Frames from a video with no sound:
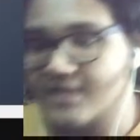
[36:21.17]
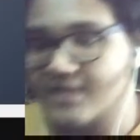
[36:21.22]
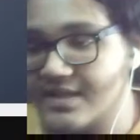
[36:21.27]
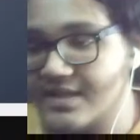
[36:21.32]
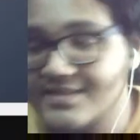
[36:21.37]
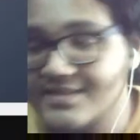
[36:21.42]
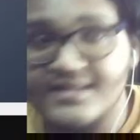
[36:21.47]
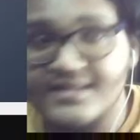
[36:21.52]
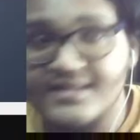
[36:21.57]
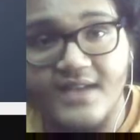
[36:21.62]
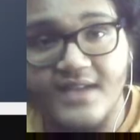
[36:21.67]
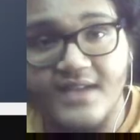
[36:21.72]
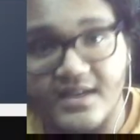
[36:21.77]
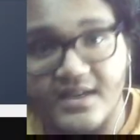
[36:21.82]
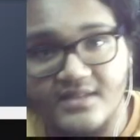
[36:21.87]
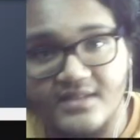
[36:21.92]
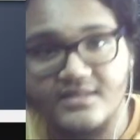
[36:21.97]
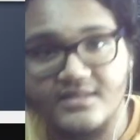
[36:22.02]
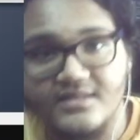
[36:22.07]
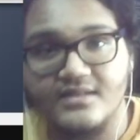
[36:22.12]

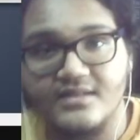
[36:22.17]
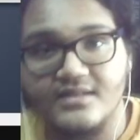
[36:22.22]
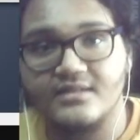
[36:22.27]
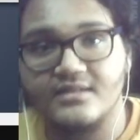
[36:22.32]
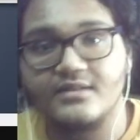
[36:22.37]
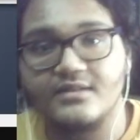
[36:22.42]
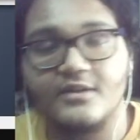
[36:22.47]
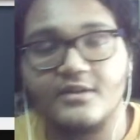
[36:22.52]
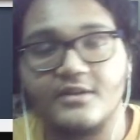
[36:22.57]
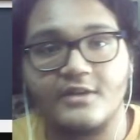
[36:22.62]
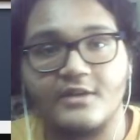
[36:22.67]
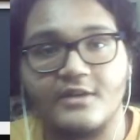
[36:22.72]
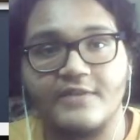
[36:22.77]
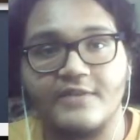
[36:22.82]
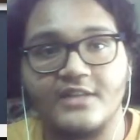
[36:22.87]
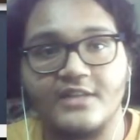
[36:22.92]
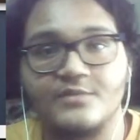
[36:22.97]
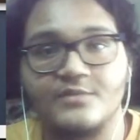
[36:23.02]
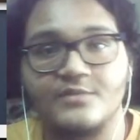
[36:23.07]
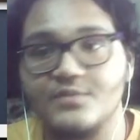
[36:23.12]
inside the
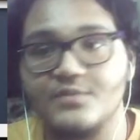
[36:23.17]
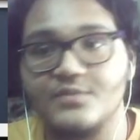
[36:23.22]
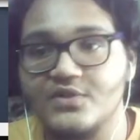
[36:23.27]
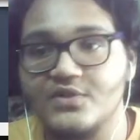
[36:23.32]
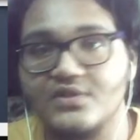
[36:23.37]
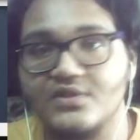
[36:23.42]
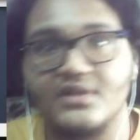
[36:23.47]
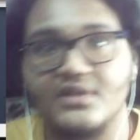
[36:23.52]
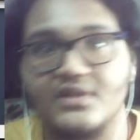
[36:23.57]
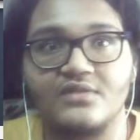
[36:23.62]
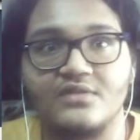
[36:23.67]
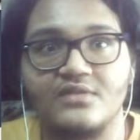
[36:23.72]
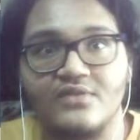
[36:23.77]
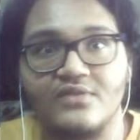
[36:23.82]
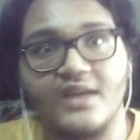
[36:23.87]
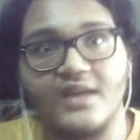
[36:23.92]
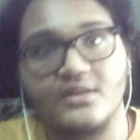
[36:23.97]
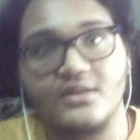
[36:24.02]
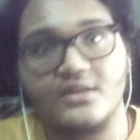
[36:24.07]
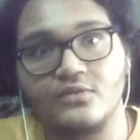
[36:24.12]
victim's machine and
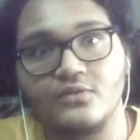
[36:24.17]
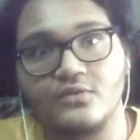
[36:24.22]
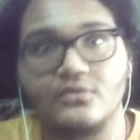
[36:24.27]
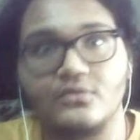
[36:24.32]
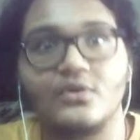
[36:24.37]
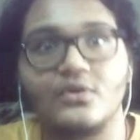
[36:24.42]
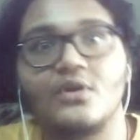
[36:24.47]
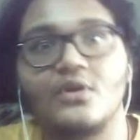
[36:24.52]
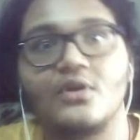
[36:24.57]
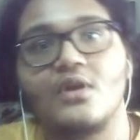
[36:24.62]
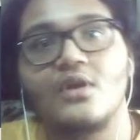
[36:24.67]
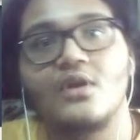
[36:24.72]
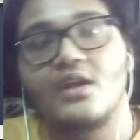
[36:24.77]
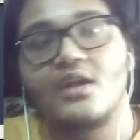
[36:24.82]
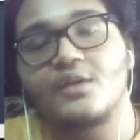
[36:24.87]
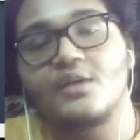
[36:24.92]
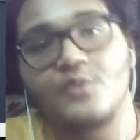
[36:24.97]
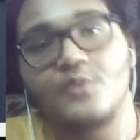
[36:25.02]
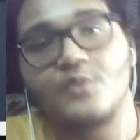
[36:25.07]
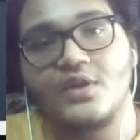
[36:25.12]
try to
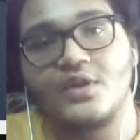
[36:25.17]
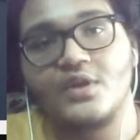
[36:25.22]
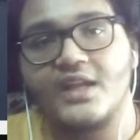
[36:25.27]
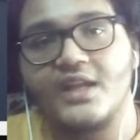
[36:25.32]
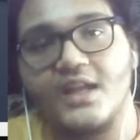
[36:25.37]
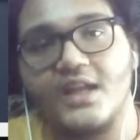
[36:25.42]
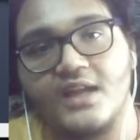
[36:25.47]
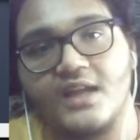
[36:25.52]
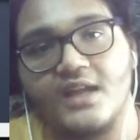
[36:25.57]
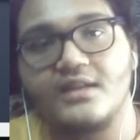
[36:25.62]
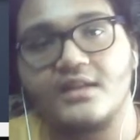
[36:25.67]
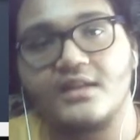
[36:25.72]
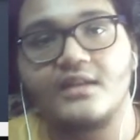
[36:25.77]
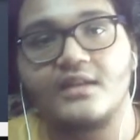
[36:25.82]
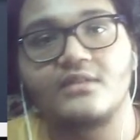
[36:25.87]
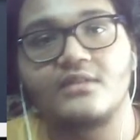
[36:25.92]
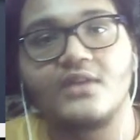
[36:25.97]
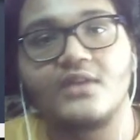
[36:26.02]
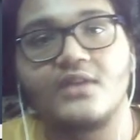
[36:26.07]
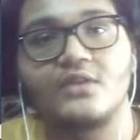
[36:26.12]
communicate
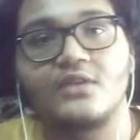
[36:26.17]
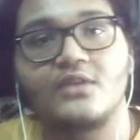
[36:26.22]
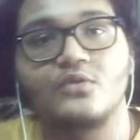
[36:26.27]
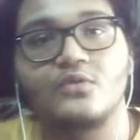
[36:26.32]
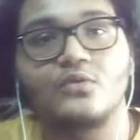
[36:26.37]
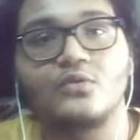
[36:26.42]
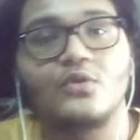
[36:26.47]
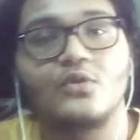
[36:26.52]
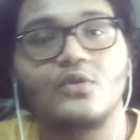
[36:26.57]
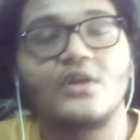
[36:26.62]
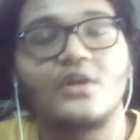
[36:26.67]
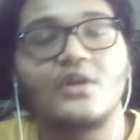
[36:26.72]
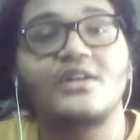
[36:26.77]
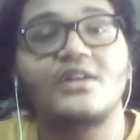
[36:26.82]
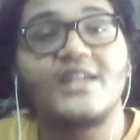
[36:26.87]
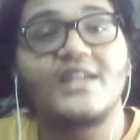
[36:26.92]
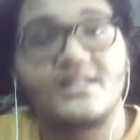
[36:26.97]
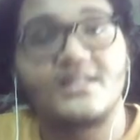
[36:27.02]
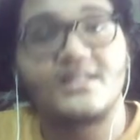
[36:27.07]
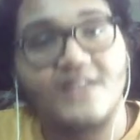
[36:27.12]
and try to
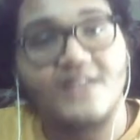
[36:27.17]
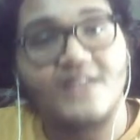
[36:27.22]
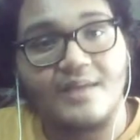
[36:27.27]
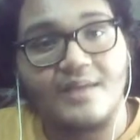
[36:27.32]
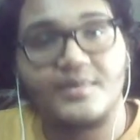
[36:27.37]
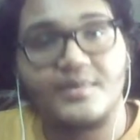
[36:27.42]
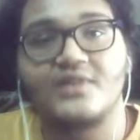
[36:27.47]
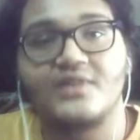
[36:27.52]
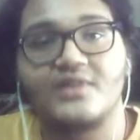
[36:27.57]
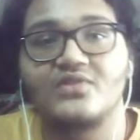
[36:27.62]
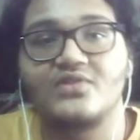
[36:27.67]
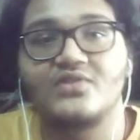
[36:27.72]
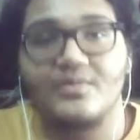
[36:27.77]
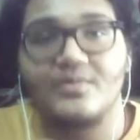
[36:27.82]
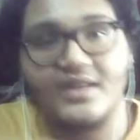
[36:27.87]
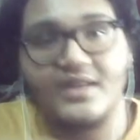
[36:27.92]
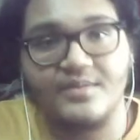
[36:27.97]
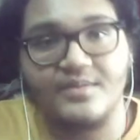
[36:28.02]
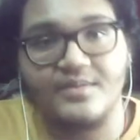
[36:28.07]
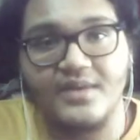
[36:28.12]
re-establish the
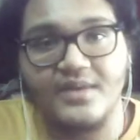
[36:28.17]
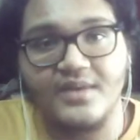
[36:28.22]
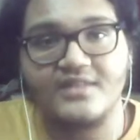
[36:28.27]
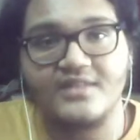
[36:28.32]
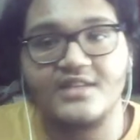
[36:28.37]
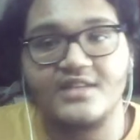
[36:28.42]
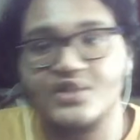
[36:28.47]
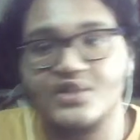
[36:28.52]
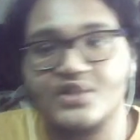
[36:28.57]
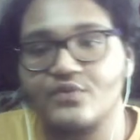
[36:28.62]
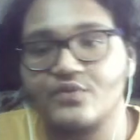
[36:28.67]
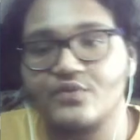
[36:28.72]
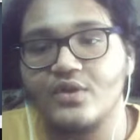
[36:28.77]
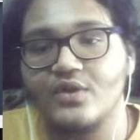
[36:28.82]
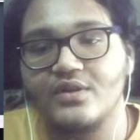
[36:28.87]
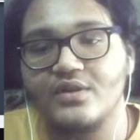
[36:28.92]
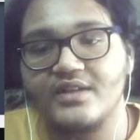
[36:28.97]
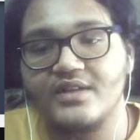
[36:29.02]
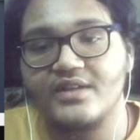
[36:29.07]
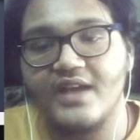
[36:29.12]
Metapreter session we
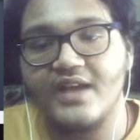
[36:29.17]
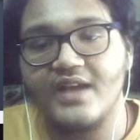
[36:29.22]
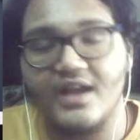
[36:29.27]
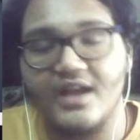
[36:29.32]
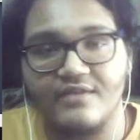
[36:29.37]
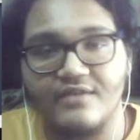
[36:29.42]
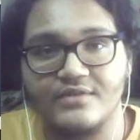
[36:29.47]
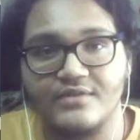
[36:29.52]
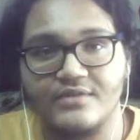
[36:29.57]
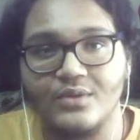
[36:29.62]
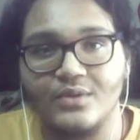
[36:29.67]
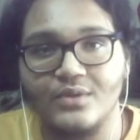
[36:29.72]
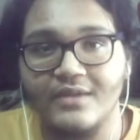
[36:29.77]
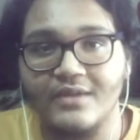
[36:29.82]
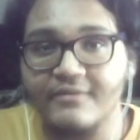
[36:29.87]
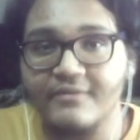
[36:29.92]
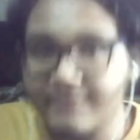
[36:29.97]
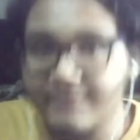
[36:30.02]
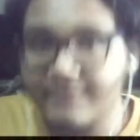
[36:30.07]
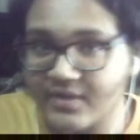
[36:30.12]
already have. So
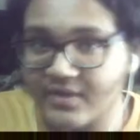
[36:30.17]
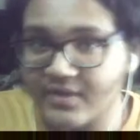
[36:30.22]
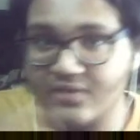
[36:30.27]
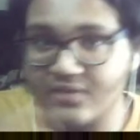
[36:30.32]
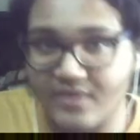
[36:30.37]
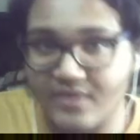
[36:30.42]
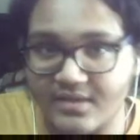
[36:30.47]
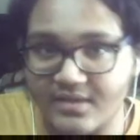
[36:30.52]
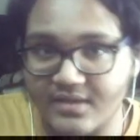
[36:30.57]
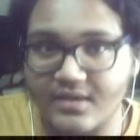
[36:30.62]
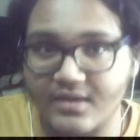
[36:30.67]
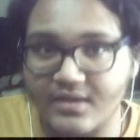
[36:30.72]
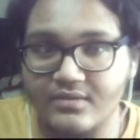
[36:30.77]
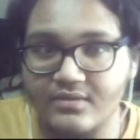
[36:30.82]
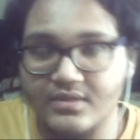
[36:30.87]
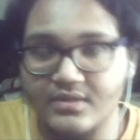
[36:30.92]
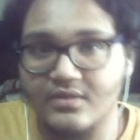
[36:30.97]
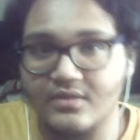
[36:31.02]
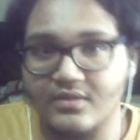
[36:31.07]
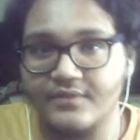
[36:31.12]
if we run
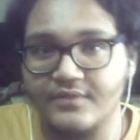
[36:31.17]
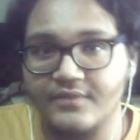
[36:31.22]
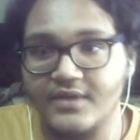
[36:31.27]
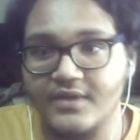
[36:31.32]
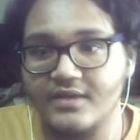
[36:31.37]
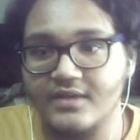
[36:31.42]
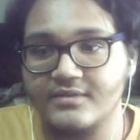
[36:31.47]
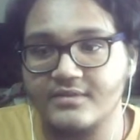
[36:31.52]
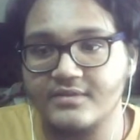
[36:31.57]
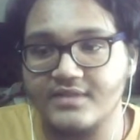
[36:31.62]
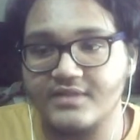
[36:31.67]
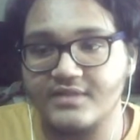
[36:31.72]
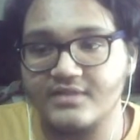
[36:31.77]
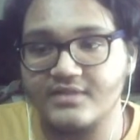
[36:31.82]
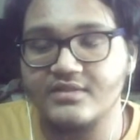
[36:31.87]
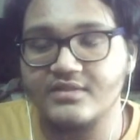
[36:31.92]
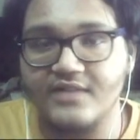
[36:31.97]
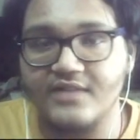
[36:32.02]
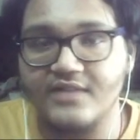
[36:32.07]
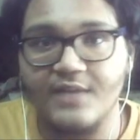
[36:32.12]
out of the
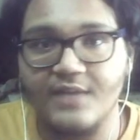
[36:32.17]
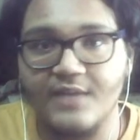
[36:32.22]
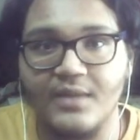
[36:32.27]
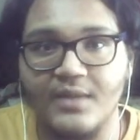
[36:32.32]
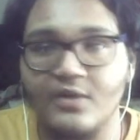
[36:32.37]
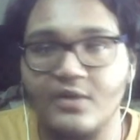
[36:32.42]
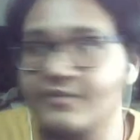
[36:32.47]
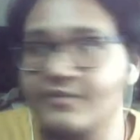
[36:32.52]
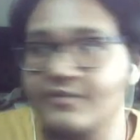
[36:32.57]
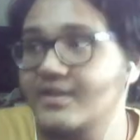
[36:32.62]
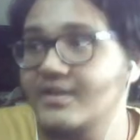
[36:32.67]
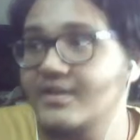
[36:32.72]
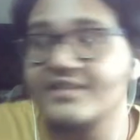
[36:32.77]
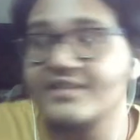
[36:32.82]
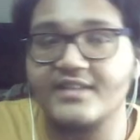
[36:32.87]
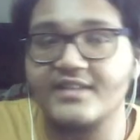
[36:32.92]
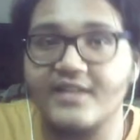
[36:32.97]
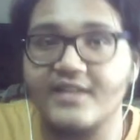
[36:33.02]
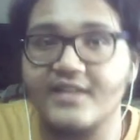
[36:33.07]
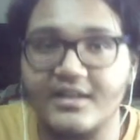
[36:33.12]
session timing, if we
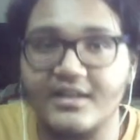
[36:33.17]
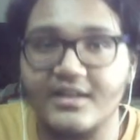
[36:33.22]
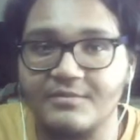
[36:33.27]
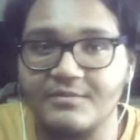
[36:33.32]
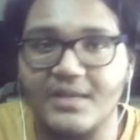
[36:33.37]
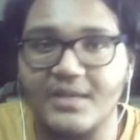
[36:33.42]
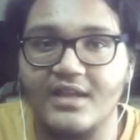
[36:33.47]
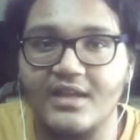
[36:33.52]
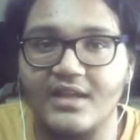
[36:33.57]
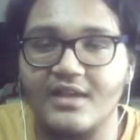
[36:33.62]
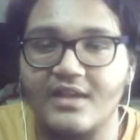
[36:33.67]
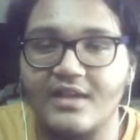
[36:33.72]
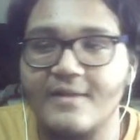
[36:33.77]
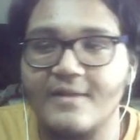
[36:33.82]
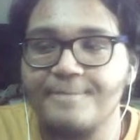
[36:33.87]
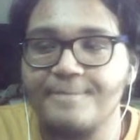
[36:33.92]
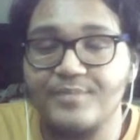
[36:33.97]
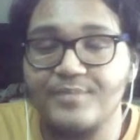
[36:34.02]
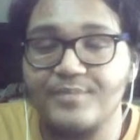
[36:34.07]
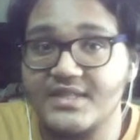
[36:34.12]
disconnect by
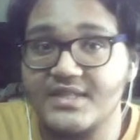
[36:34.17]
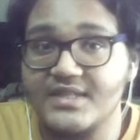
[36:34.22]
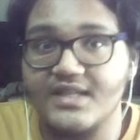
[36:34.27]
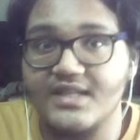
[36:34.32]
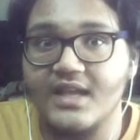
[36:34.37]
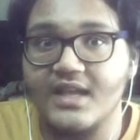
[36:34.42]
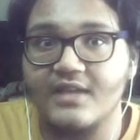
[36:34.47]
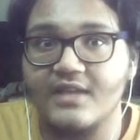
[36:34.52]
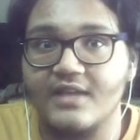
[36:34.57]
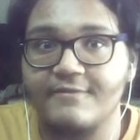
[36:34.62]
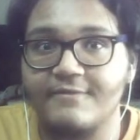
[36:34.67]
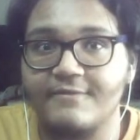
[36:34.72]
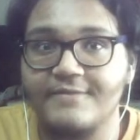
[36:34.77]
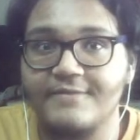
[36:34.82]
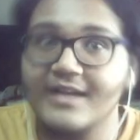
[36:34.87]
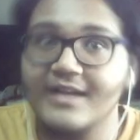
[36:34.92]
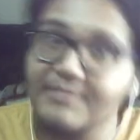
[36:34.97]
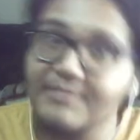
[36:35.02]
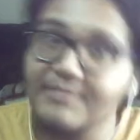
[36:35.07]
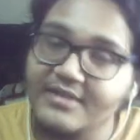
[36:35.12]
mistake, if
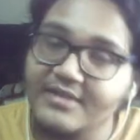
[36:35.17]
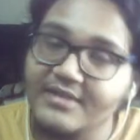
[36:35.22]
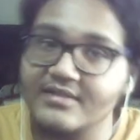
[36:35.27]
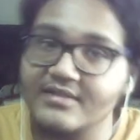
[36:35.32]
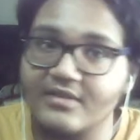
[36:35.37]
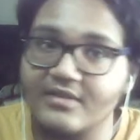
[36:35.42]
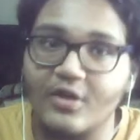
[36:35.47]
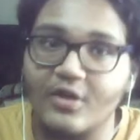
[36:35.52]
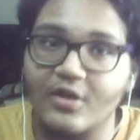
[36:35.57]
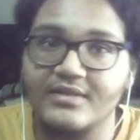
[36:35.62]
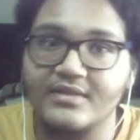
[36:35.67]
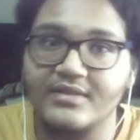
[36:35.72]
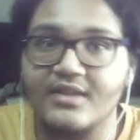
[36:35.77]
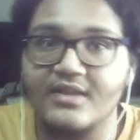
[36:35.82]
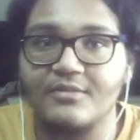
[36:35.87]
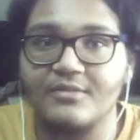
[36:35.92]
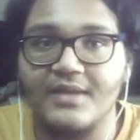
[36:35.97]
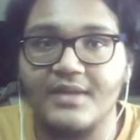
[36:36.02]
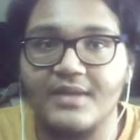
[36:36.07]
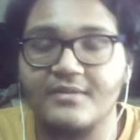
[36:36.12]
that person logs
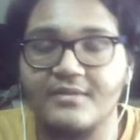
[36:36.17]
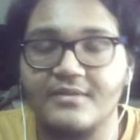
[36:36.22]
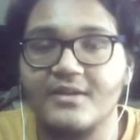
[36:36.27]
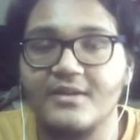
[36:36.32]
out by